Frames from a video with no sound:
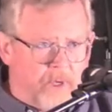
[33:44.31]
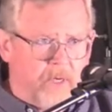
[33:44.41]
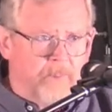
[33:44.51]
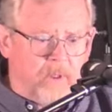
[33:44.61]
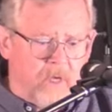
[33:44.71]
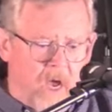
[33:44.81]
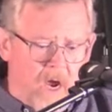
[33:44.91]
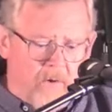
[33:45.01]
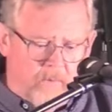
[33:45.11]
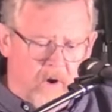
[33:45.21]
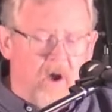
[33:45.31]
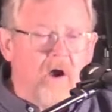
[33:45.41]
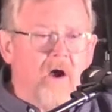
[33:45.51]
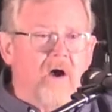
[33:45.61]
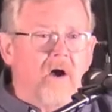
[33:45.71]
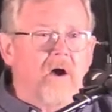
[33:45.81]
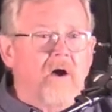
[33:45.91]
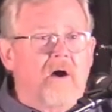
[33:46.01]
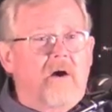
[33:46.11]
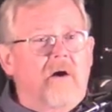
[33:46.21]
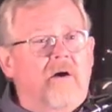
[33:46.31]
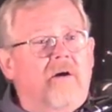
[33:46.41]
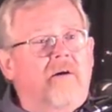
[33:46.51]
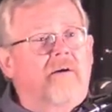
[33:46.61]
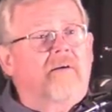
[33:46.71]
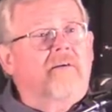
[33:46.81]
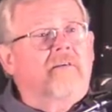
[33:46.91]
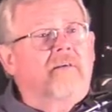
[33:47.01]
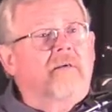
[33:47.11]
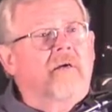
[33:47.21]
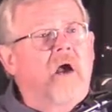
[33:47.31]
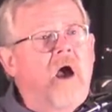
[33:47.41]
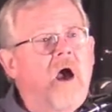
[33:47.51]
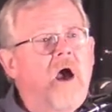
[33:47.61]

People are wrong.